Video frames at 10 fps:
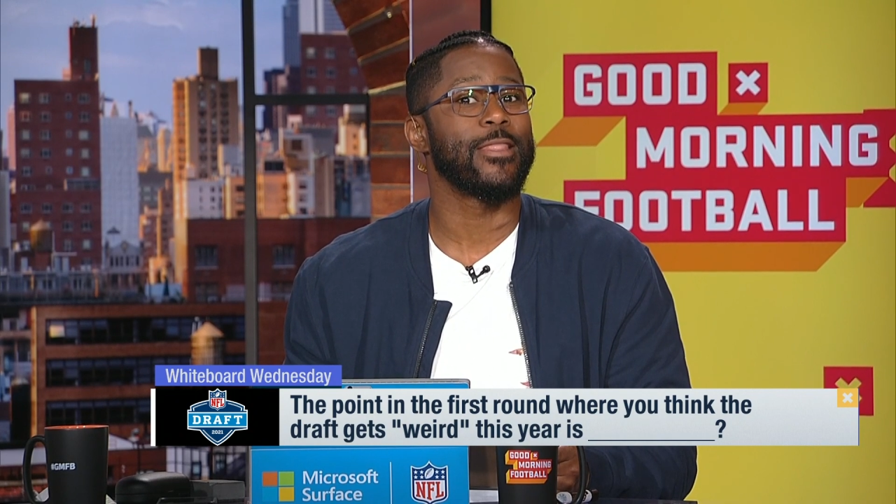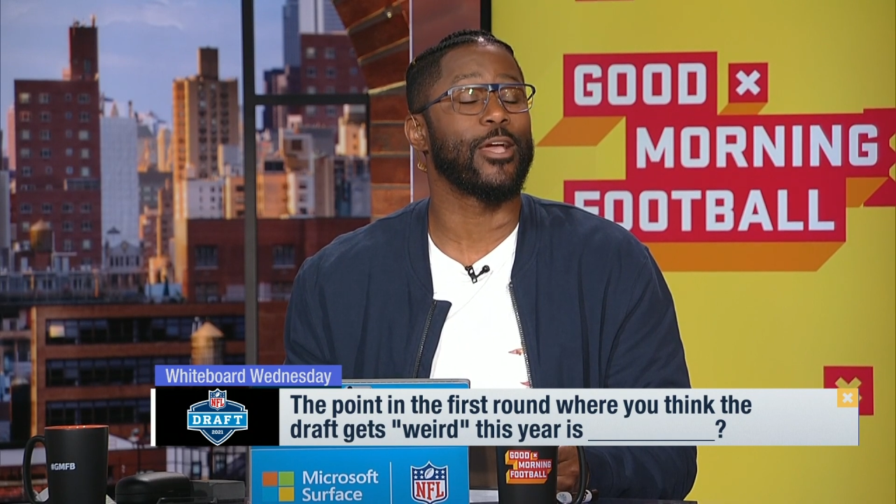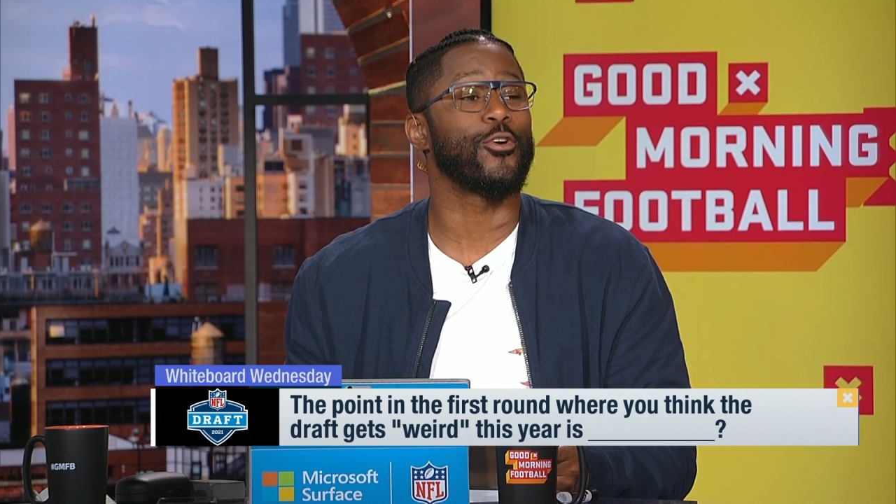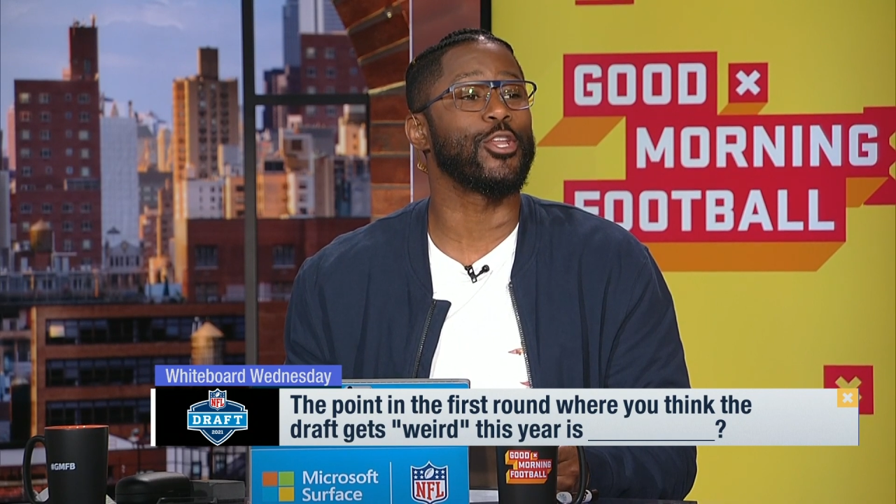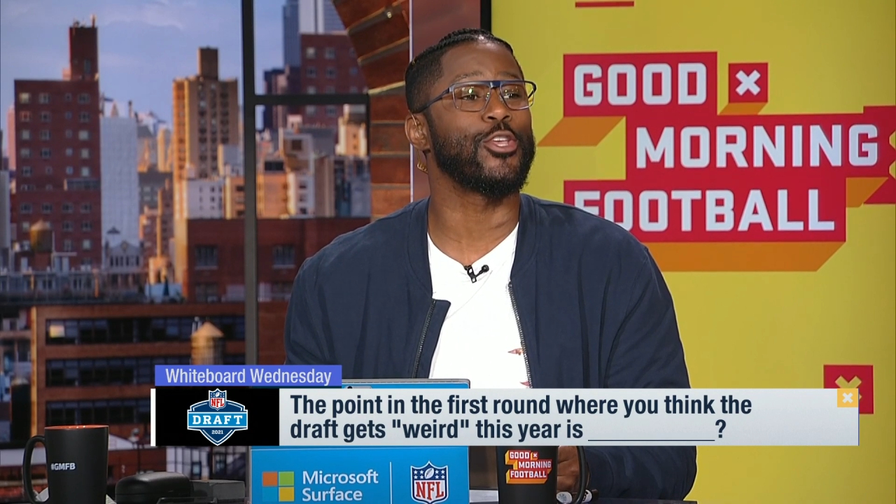they
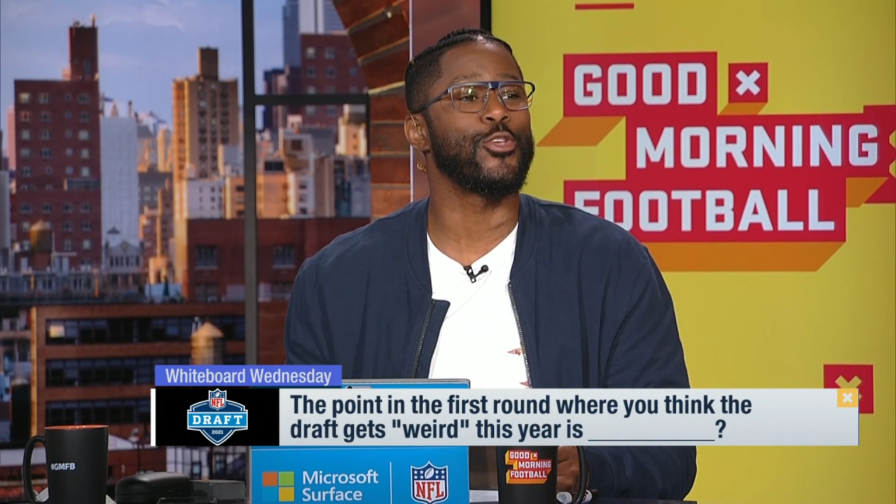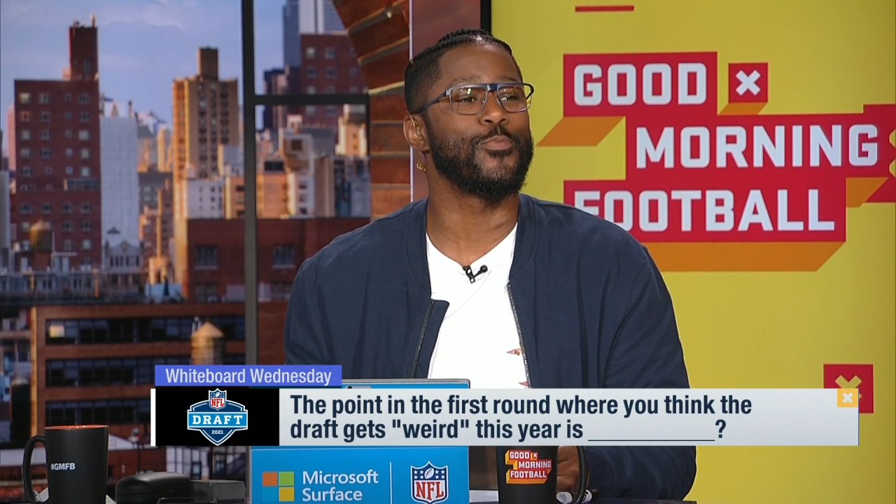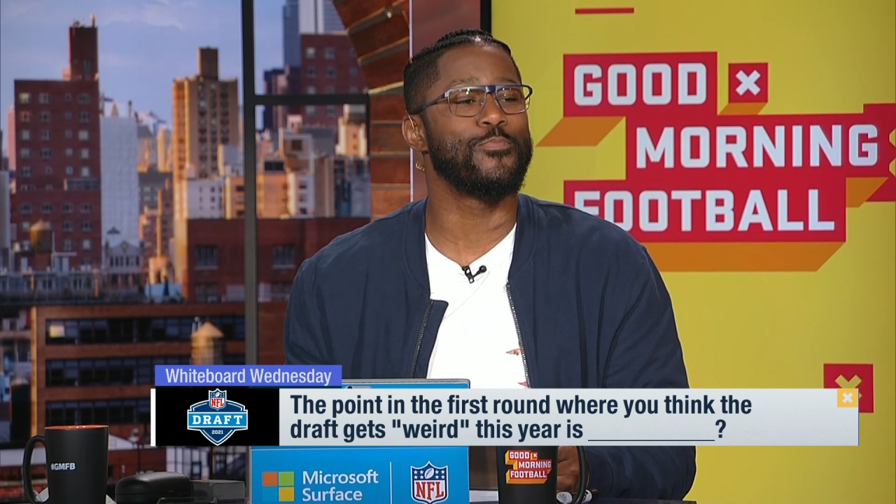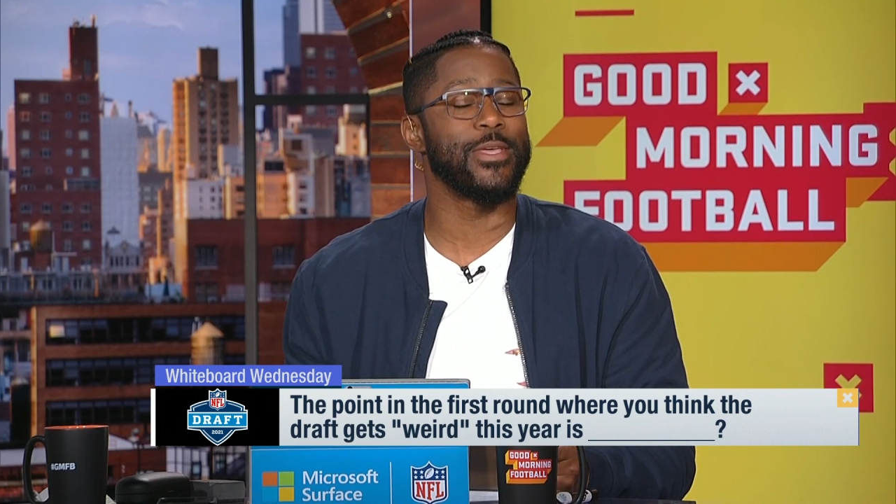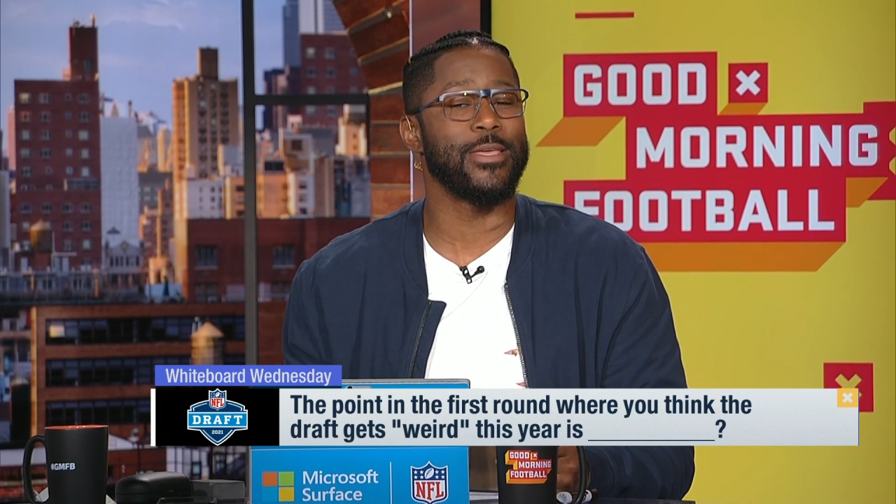go get a
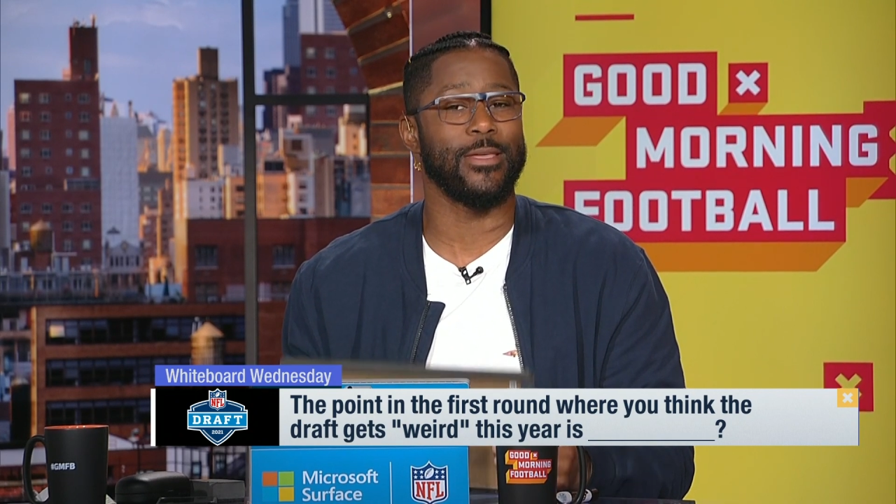QB.